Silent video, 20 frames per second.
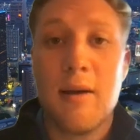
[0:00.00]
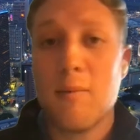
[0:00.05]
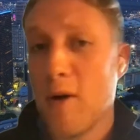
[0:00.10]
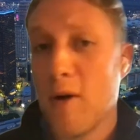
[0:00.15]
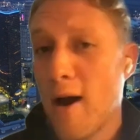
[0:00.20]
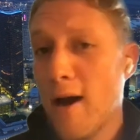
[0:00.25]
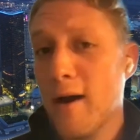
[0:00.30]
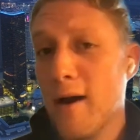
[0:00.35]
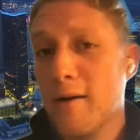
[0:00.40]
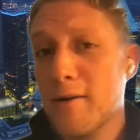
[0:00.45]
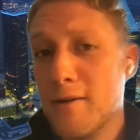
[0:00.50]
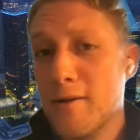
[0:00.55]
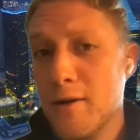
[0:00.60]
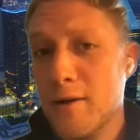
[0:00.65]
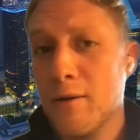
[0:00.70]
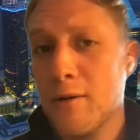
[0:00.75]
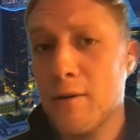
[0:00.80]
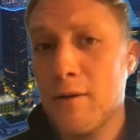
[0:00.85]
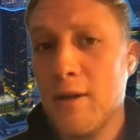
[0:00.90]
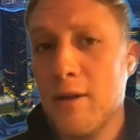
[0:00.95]
Prior
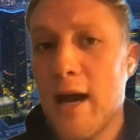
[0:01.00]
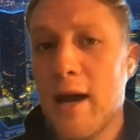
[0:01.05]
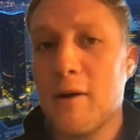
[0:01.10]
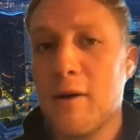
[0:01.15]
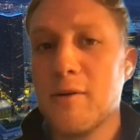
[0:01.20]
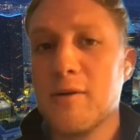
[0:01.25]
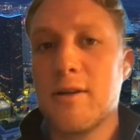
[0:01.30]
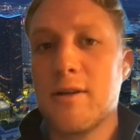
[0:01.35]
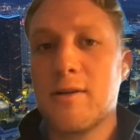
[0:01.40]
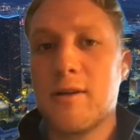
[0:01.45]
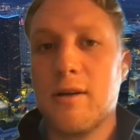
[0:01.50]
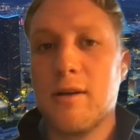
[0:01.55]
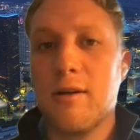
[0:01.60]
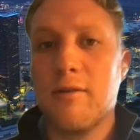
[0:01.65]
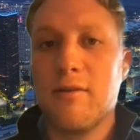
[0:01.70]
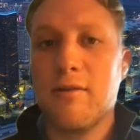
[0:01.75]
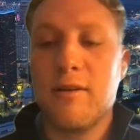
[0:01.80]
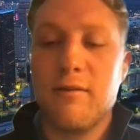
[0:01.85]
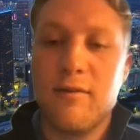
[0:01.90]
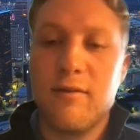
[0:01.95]
to the acquisition
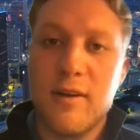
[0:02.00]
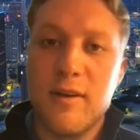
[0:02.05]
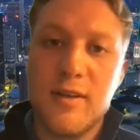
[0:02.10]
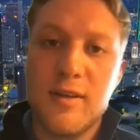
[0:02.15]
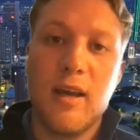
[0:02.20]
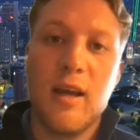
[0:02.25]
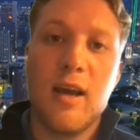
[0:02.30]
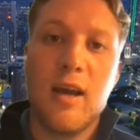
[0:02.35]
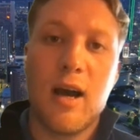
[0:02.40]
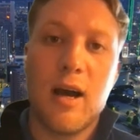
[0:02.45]
of Envisi,